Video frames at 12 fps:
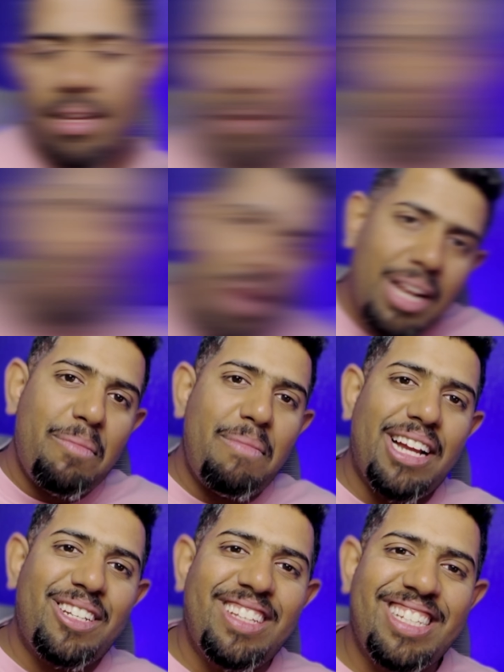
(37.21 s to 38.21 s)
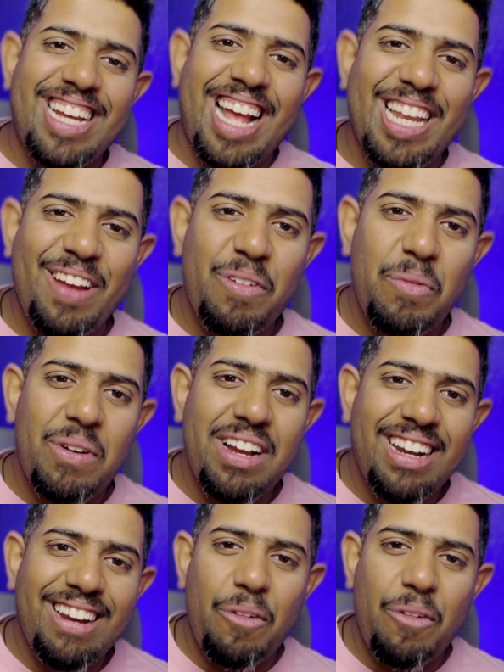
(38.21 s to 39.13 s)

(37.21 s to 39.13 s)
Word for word: Welcome back to the channel, everyone,